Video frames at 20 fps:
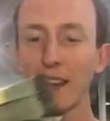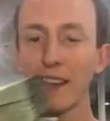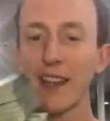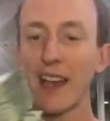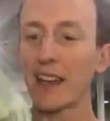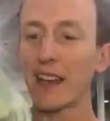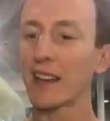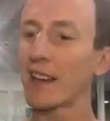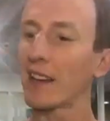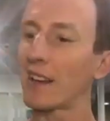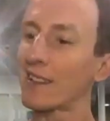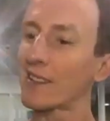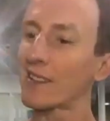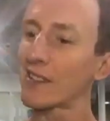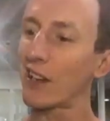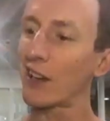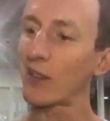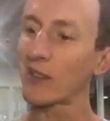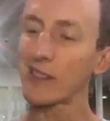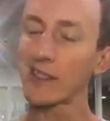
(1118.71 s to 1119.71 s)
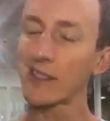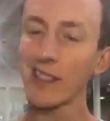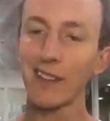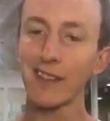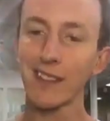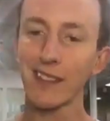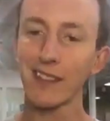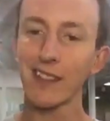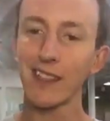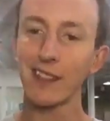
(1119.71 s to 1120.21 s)
Yeah. So it's
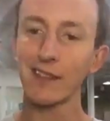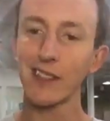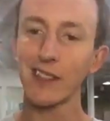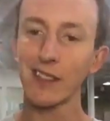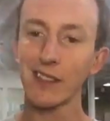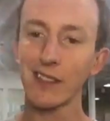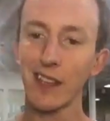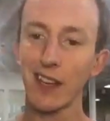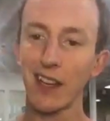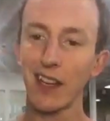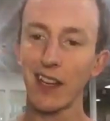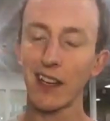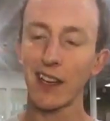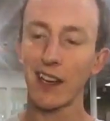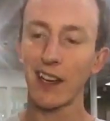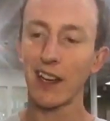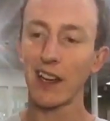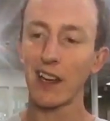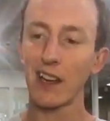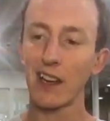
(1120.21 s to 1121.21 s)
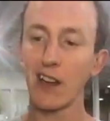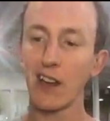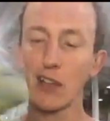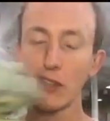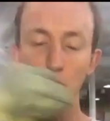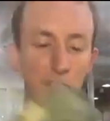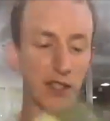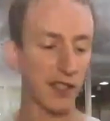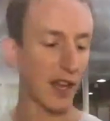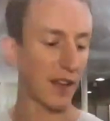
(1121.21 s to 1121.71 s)
tough to live just on
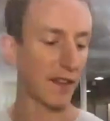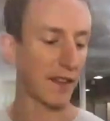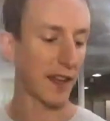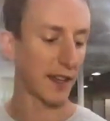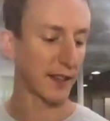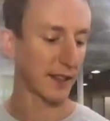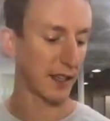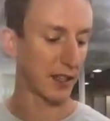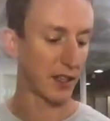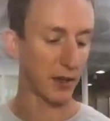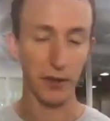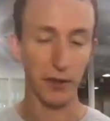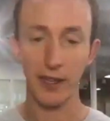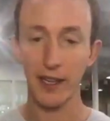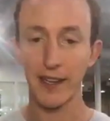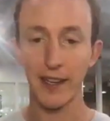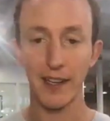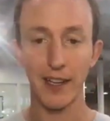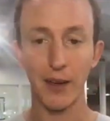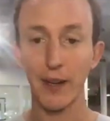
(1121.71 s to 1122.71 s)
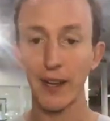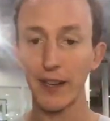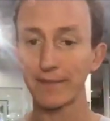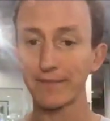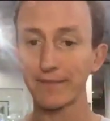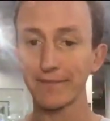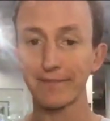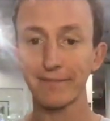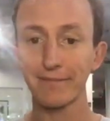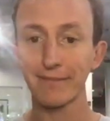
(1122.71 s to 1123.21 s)
this. And you were like, you know what?